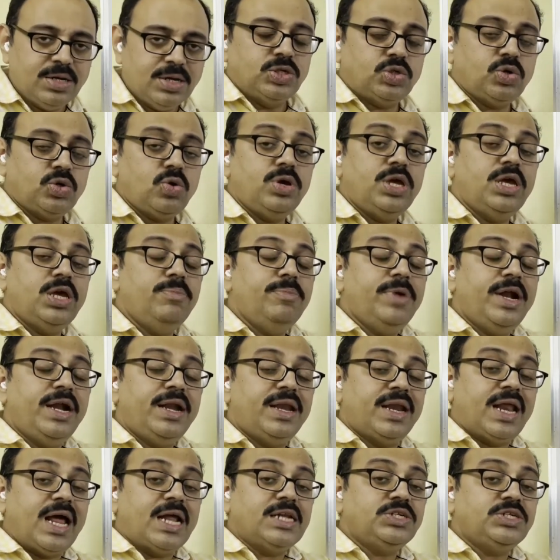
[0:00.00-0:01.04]
So he
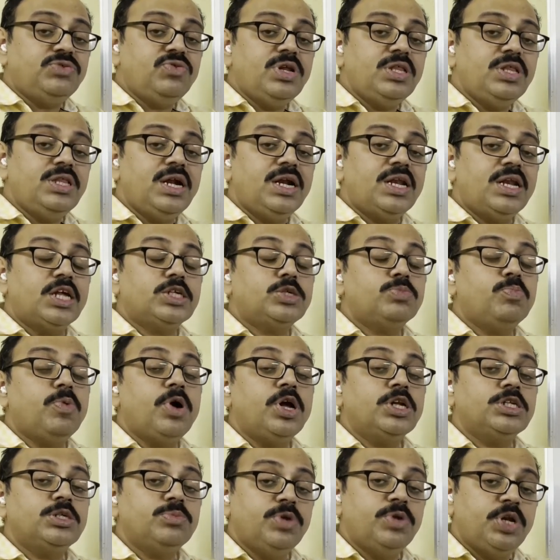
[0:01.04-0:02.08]
may transfer that
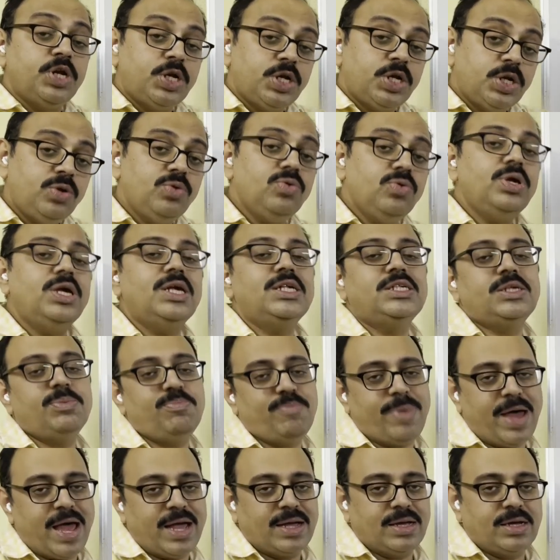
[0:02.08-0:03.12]
responsibility to his
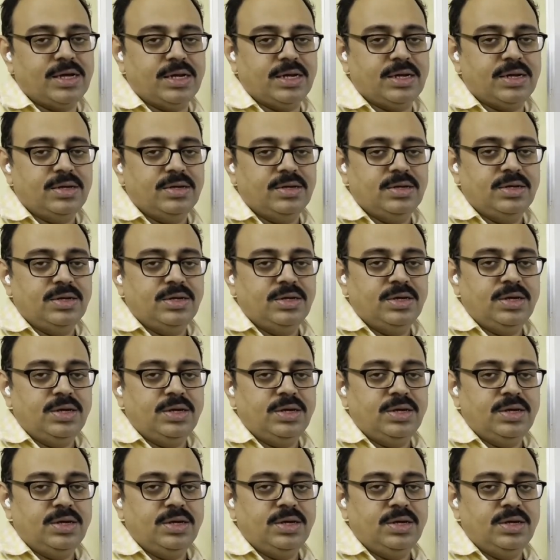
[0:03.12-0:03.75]
banker.